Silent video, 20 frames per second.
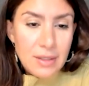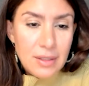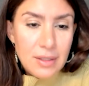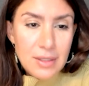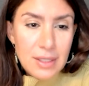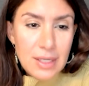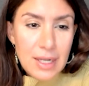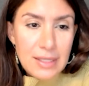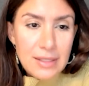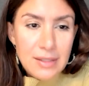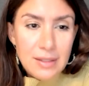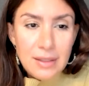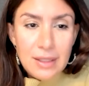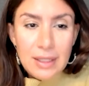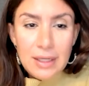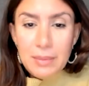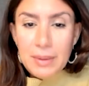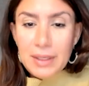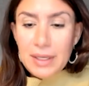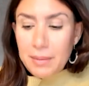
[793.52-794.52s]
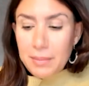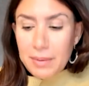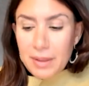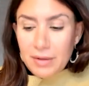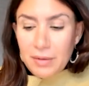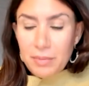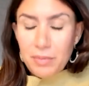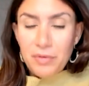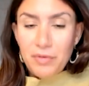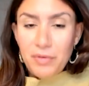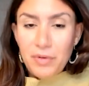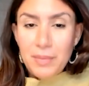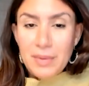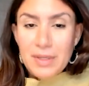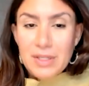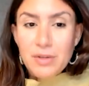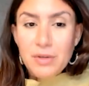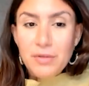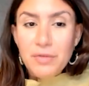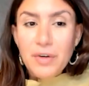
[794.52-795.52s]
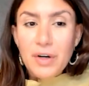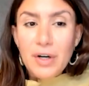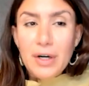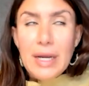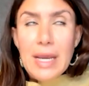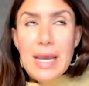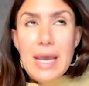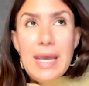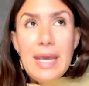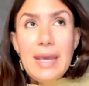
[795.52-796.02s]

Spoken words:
that's a little bit about the performance so far.